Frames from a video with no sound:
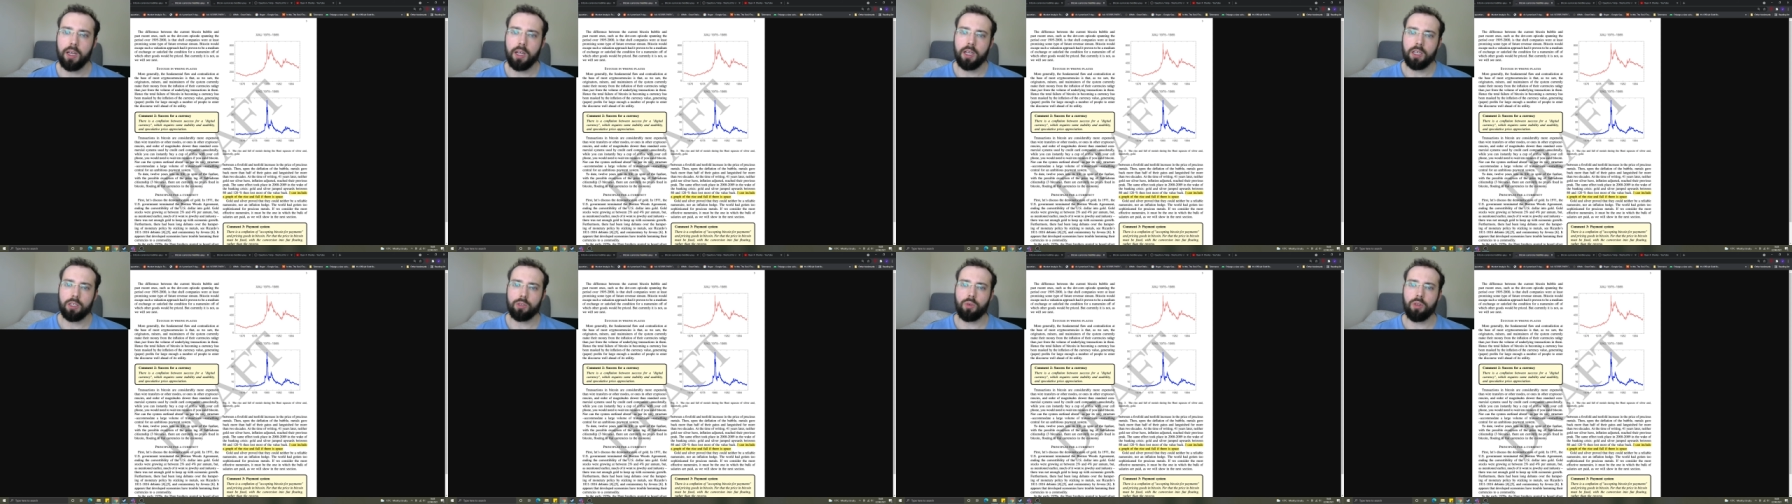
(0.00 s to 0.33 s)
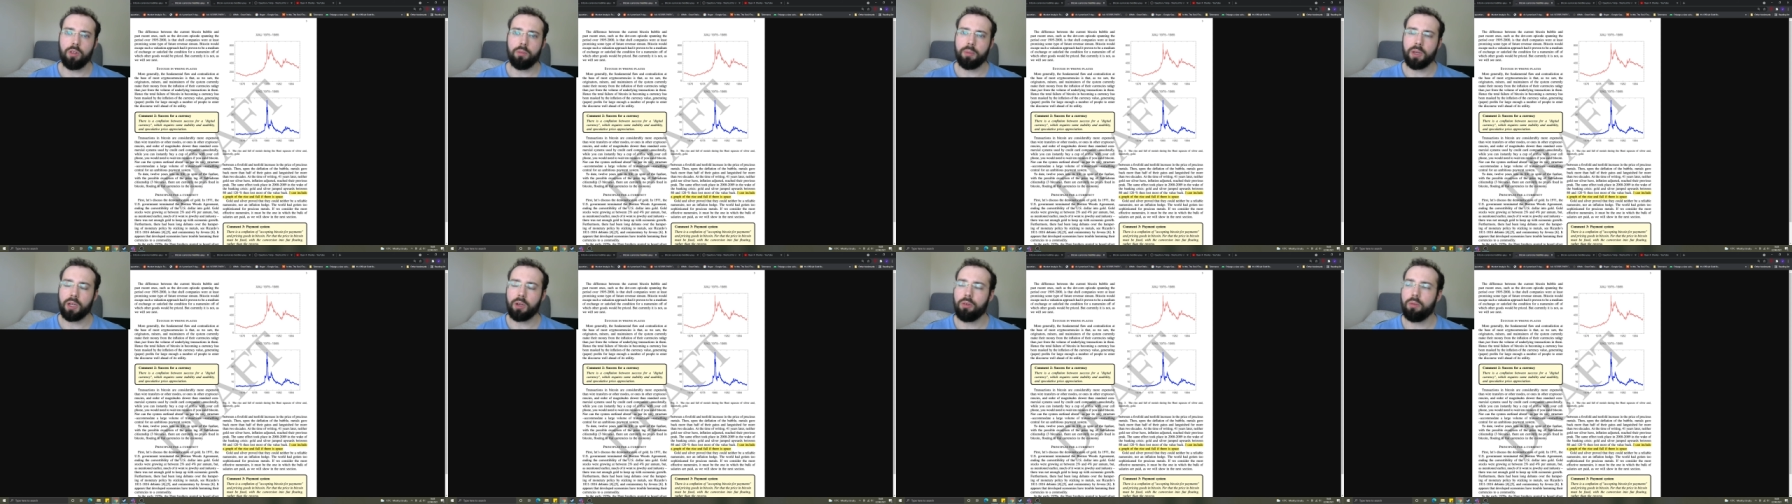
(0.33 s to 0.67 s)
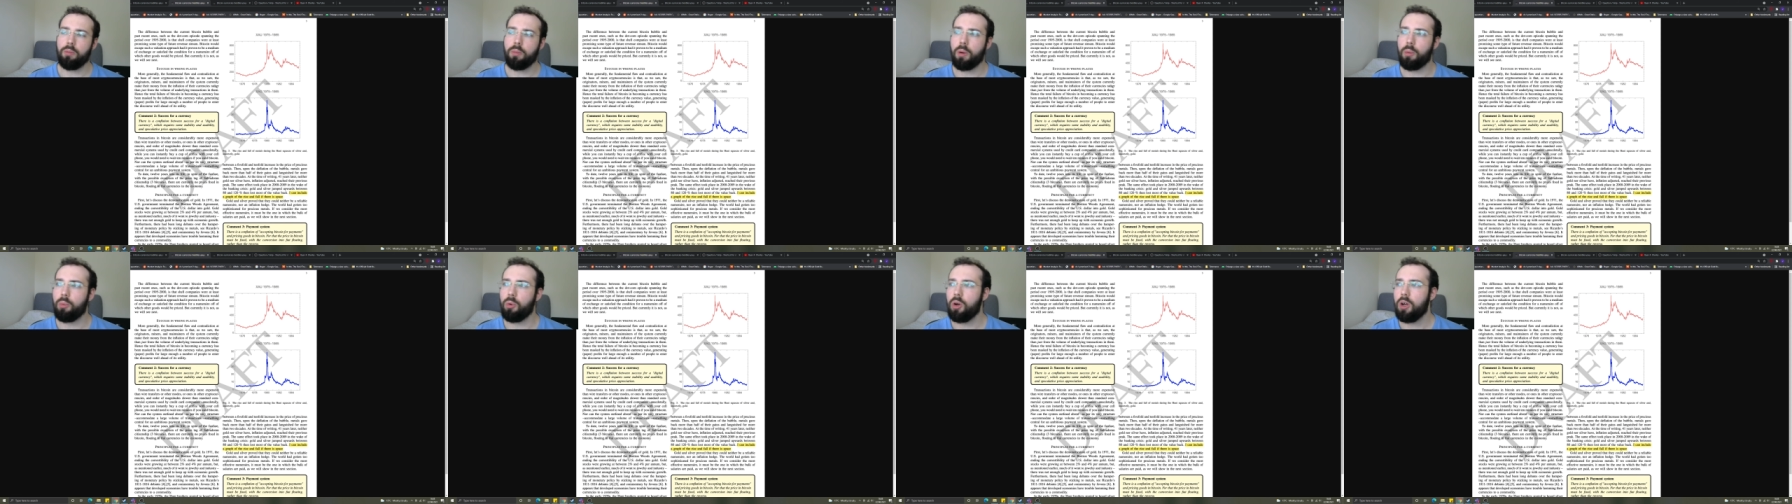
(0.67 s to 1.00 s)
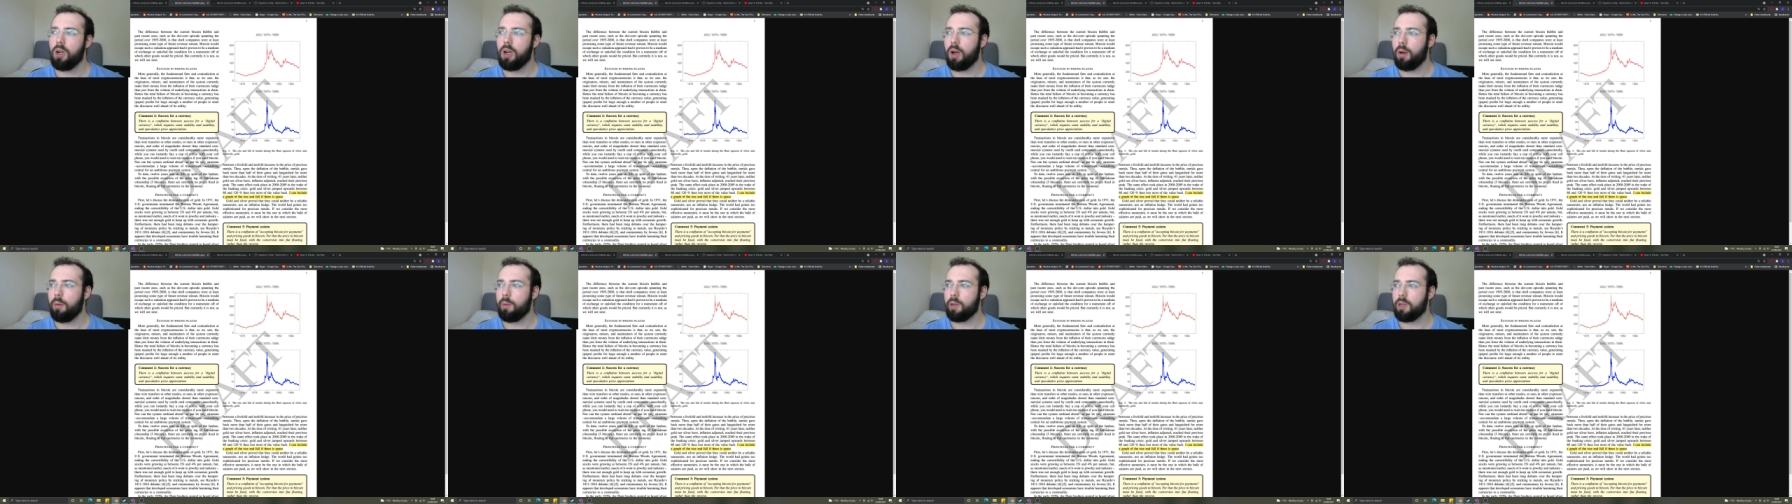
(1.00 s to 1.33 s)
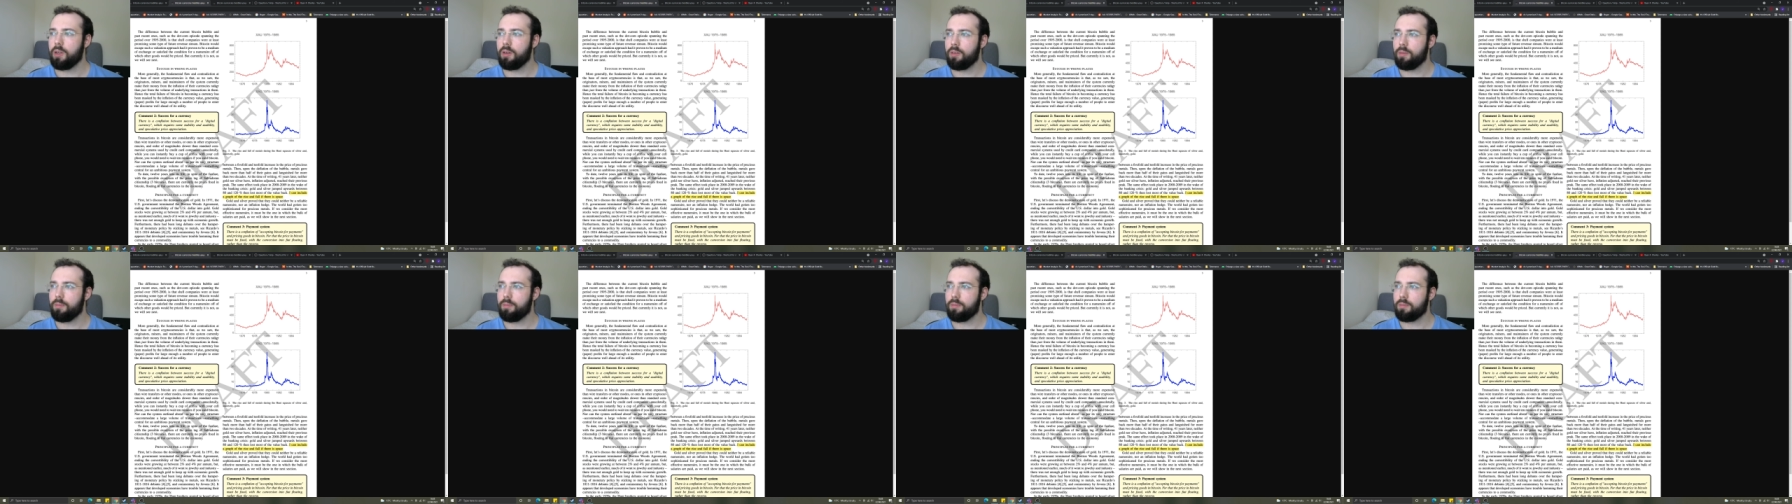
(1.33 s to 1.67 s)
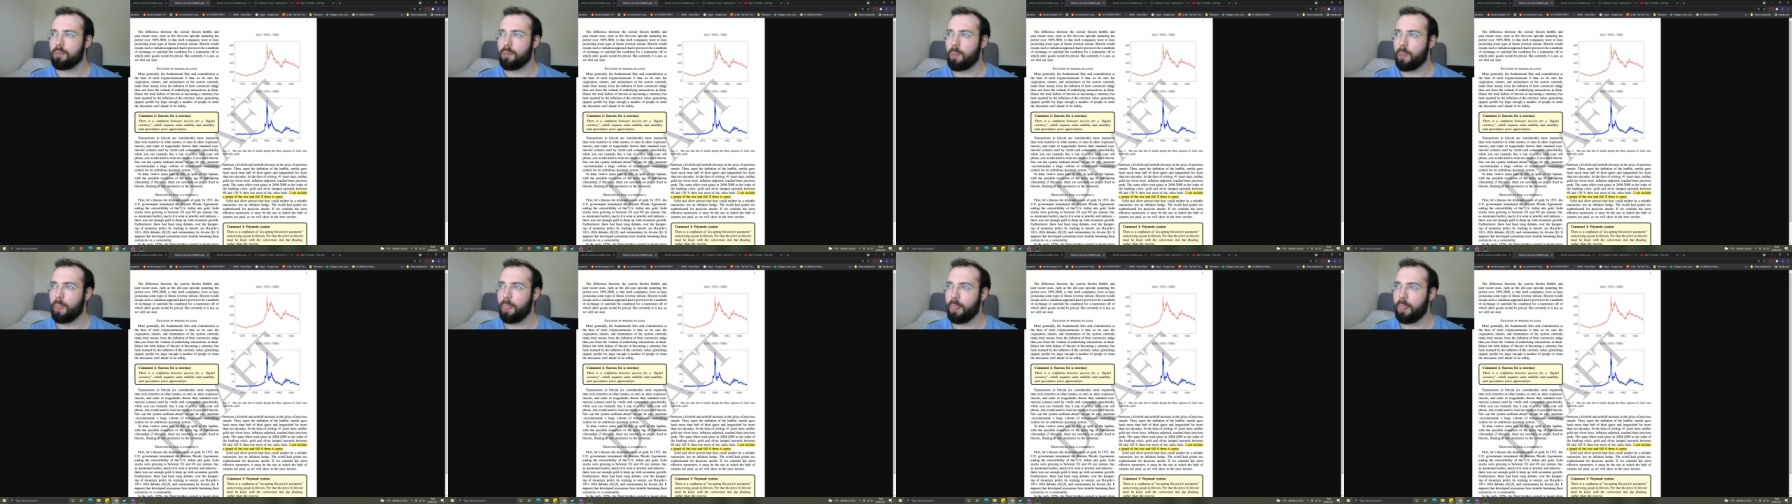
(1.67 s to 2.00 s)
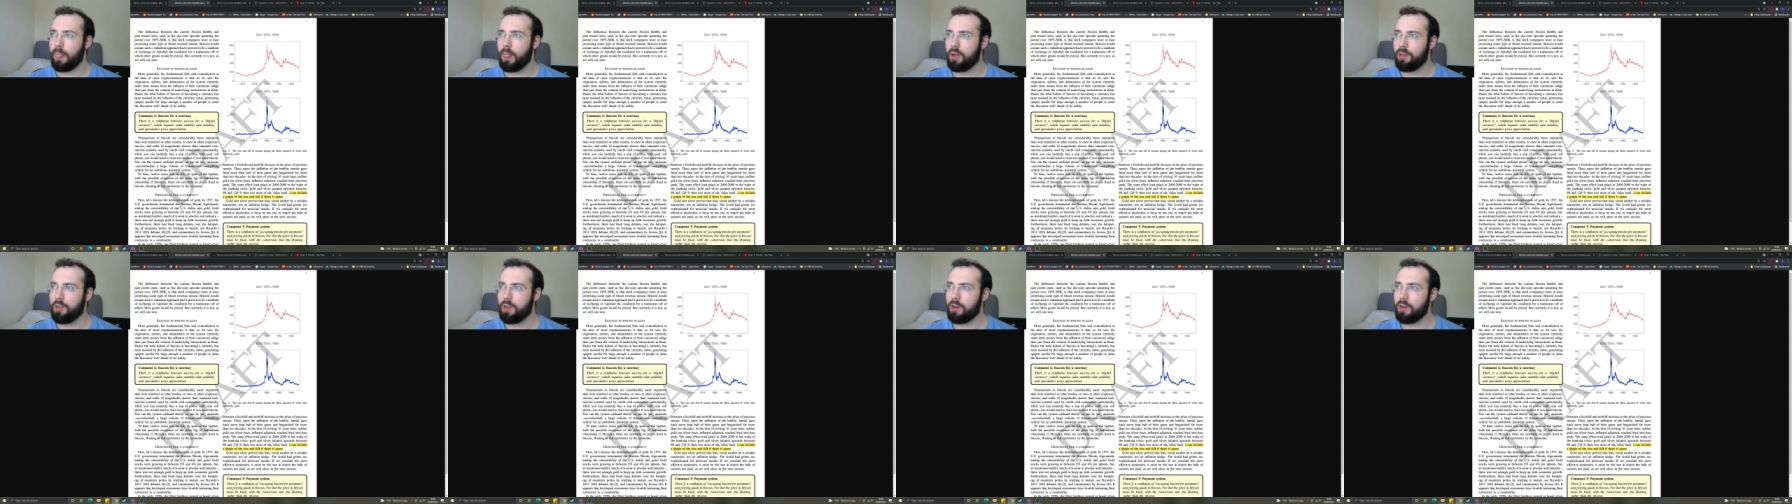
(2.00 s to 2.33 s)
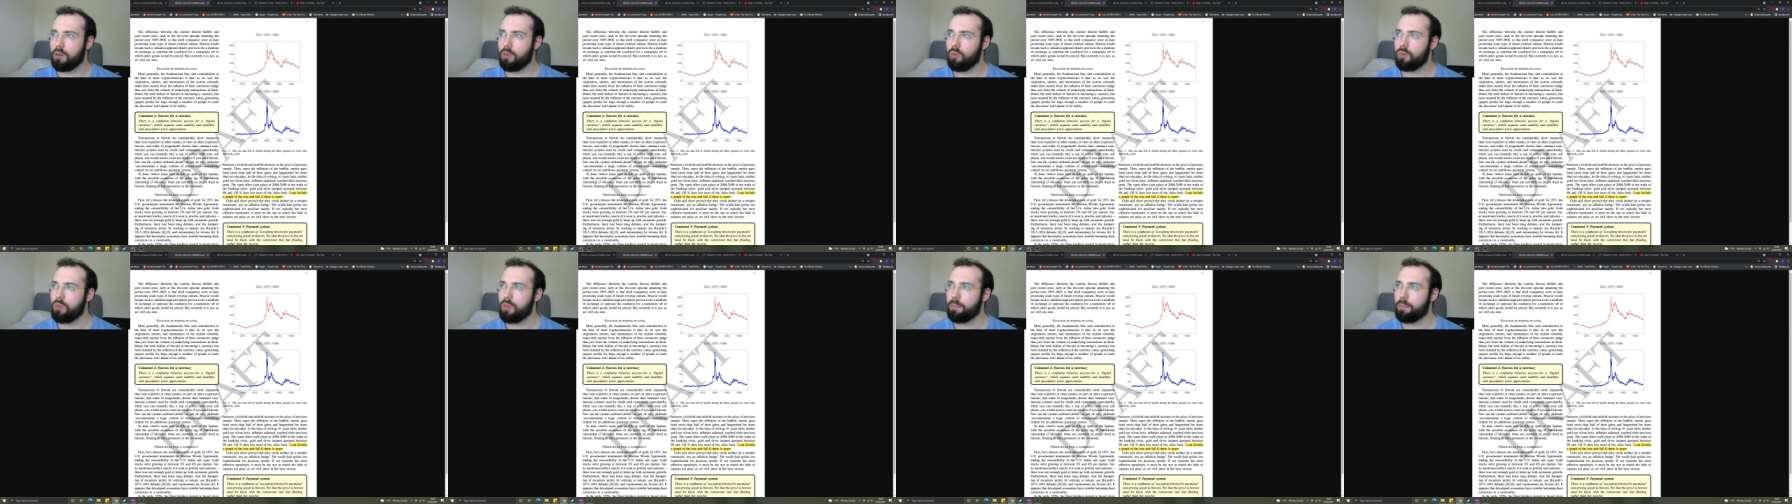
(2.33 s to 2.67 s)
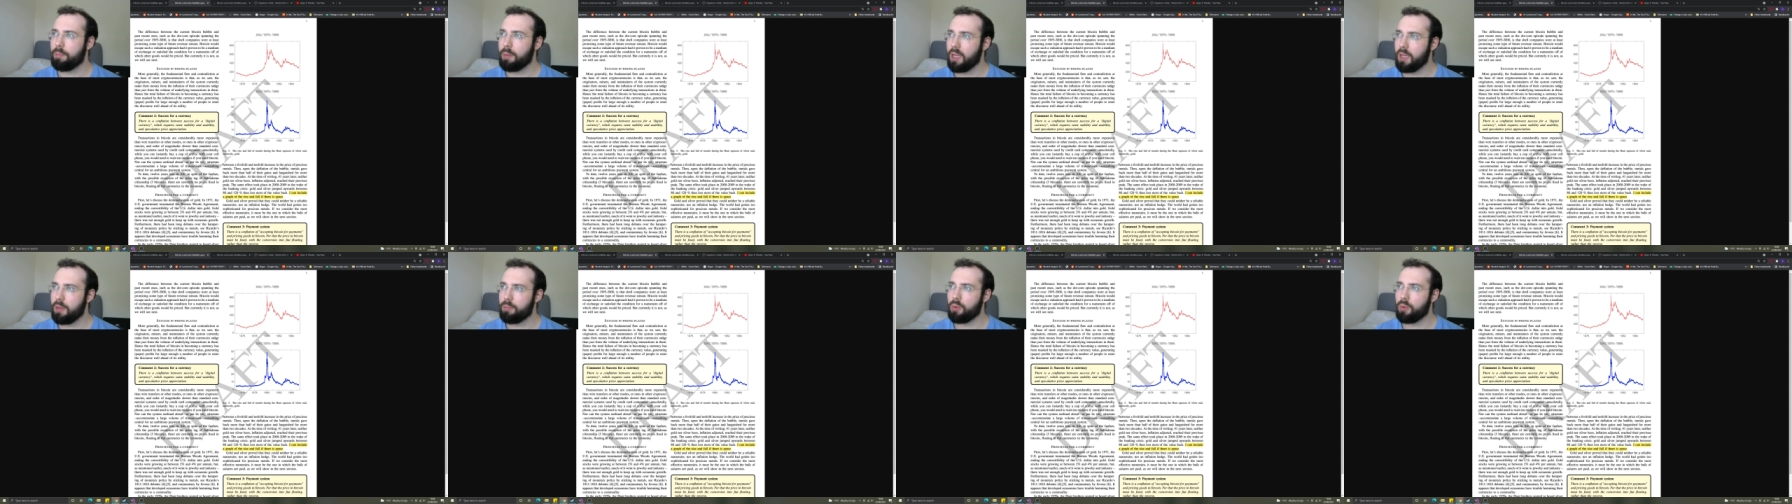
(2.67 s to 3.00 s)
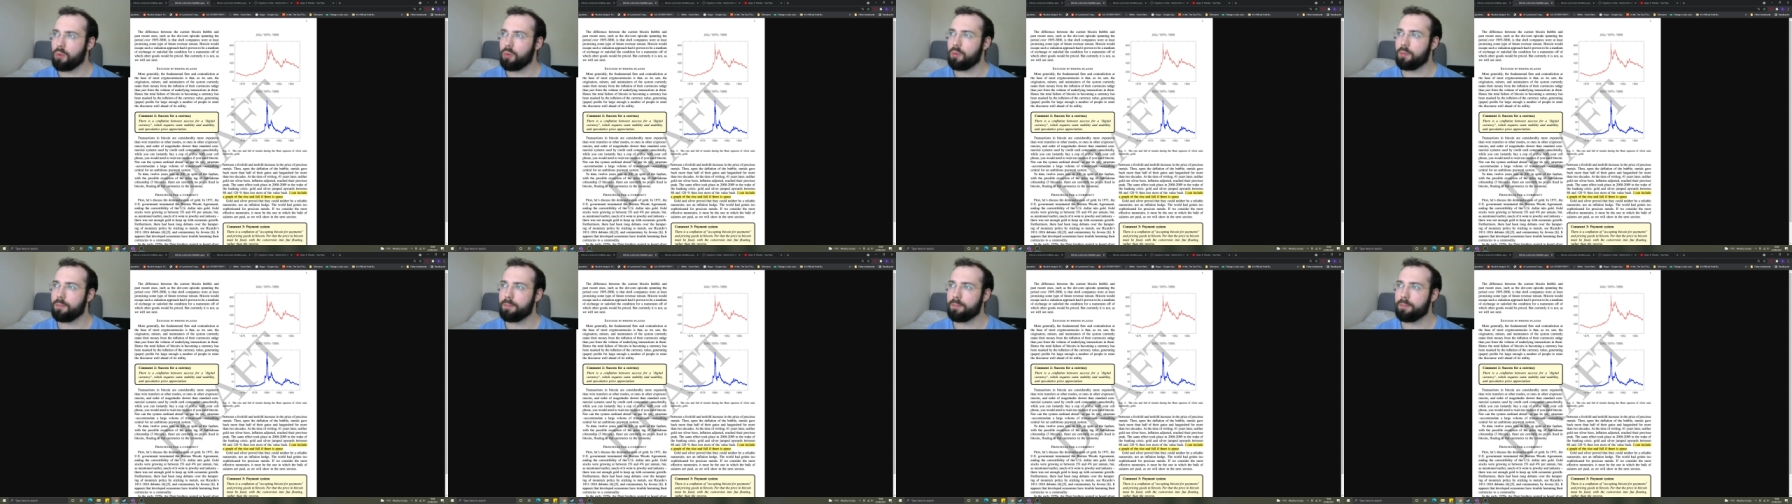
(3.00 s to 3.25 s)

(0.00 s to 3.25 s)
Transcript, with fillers: So all the Bitcoin bubble, I mean, I think all the people